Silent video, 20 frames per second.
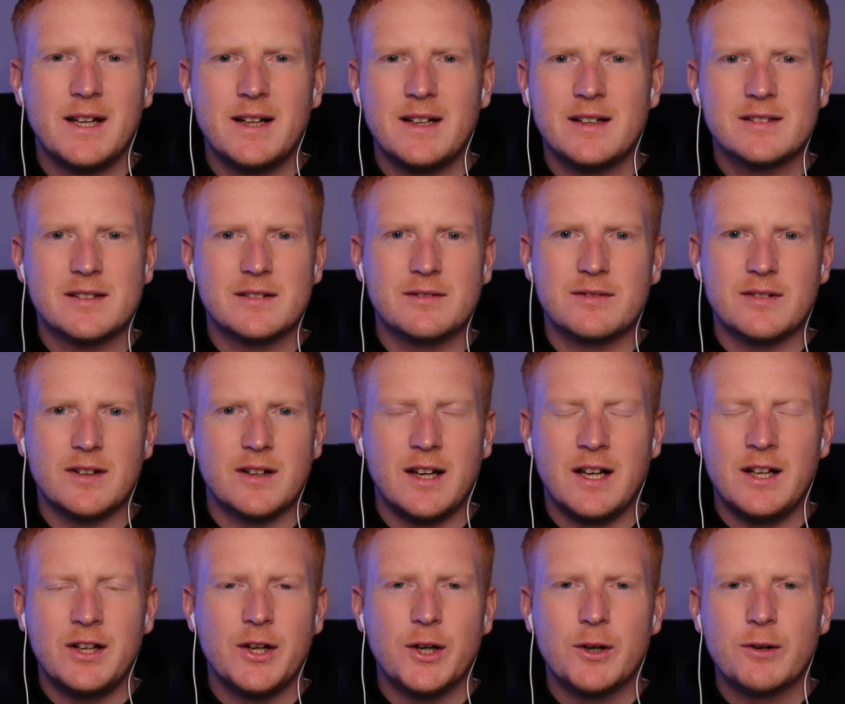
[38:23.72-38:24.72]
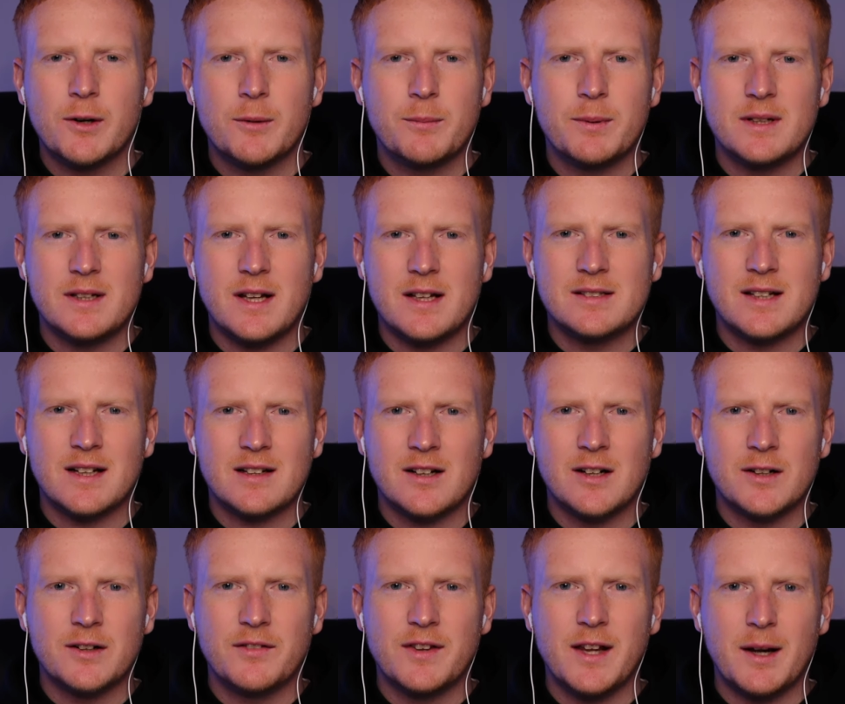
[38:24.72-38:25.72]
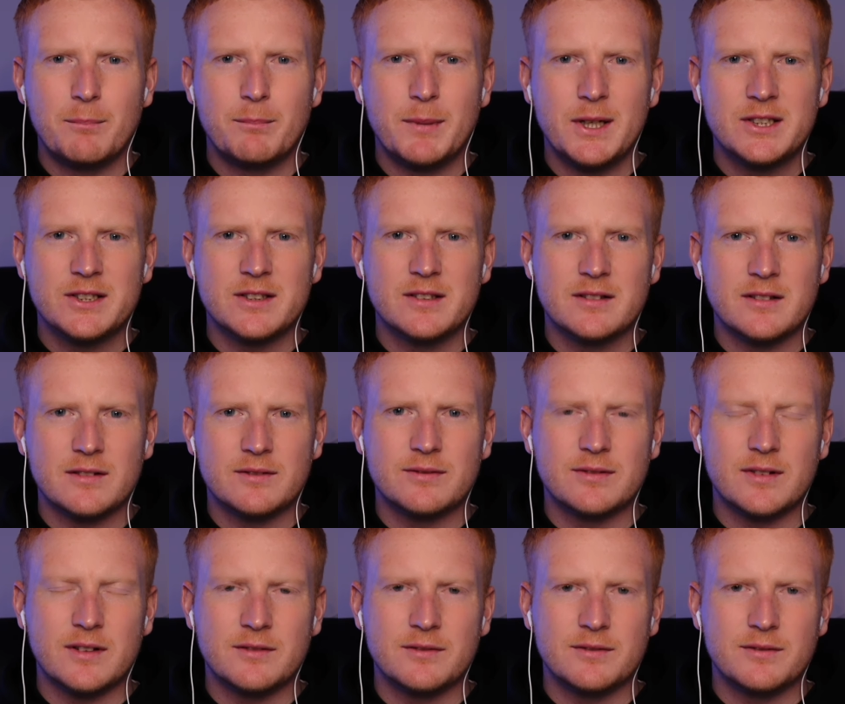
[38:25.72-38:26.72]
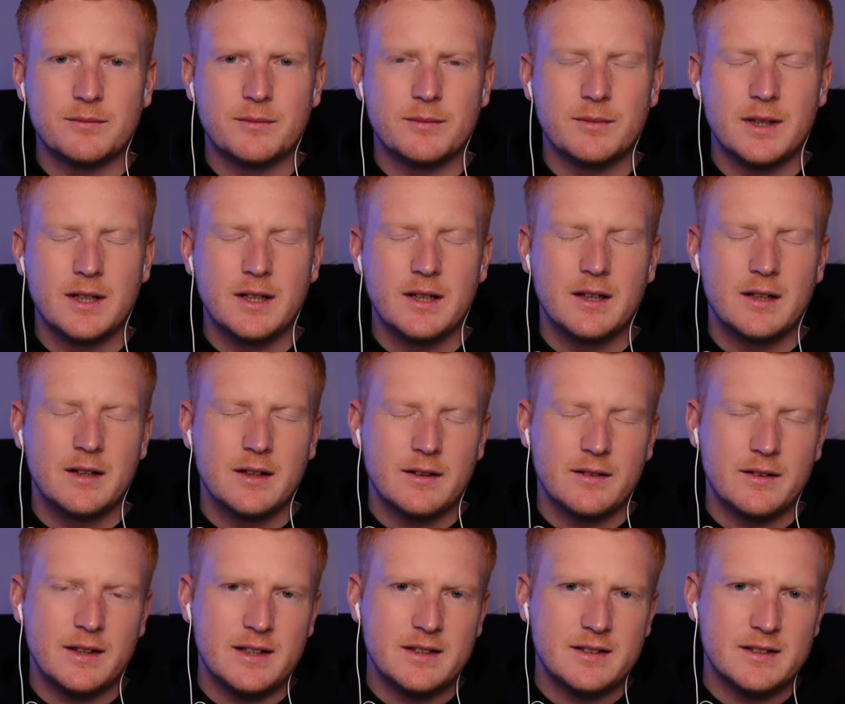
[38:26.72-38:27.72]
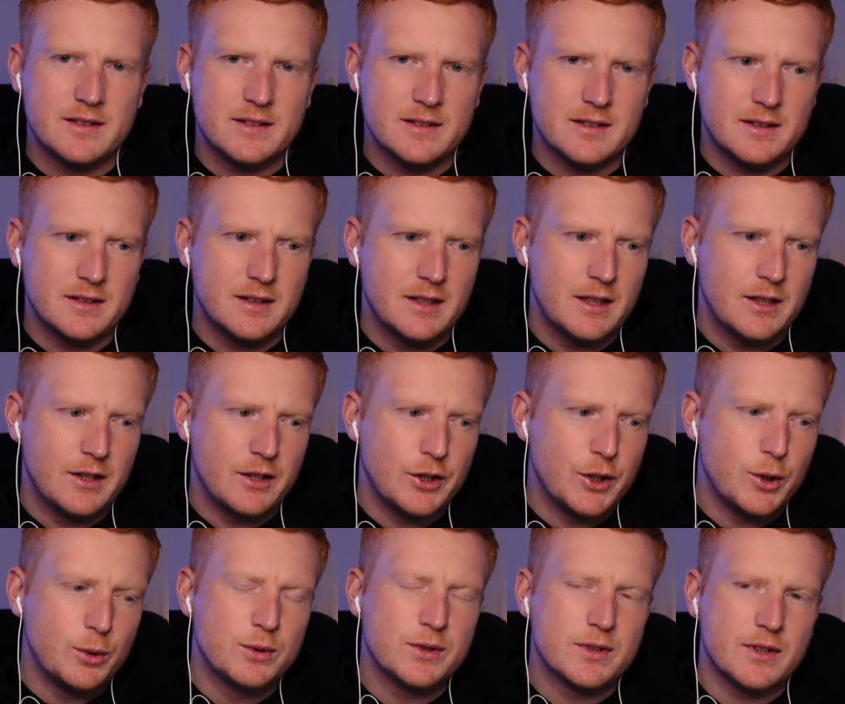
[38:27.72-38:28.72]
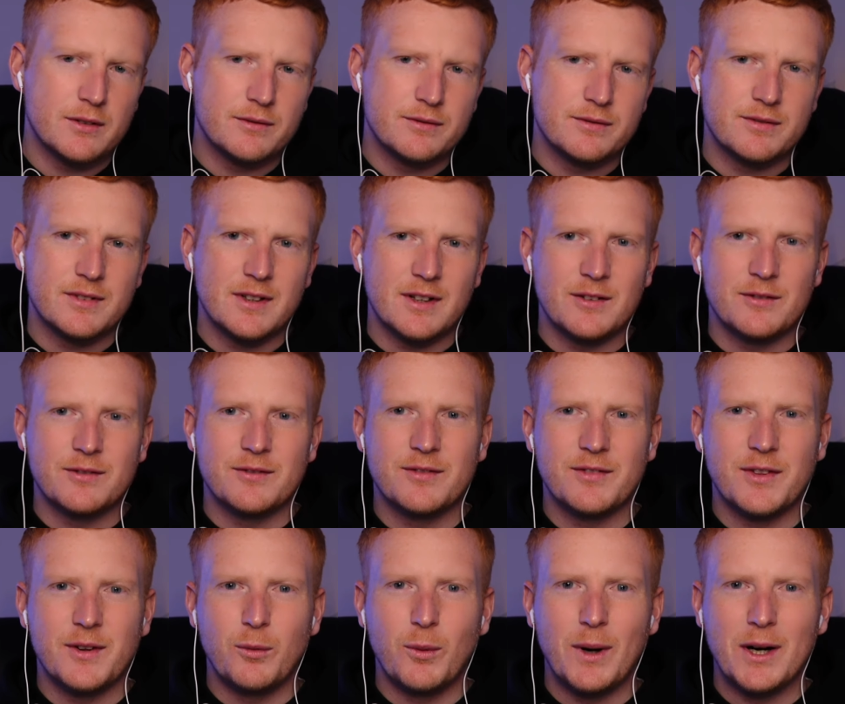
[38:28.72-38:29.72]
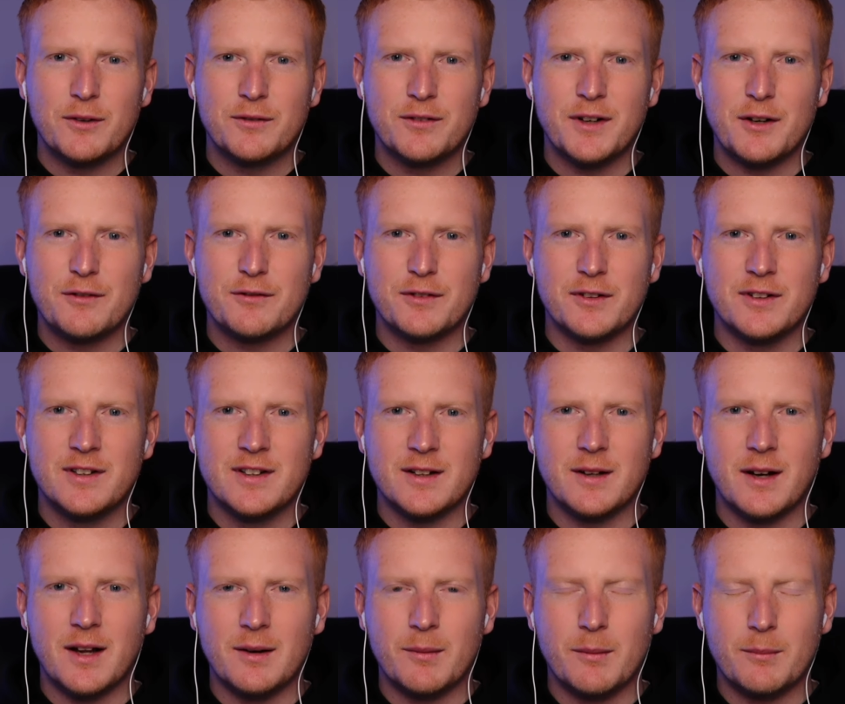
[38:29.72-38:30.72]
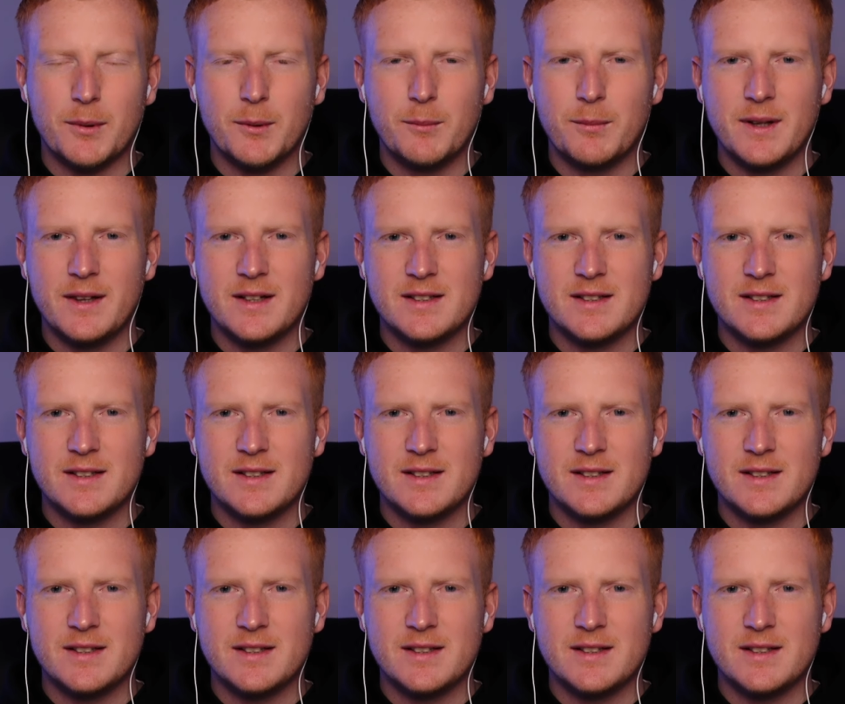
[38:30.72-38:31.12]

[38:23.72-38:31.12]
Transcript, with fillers: the top leagues of, in Europe, is, is that kind of the ambition of, of this use of, of the welfare fund and,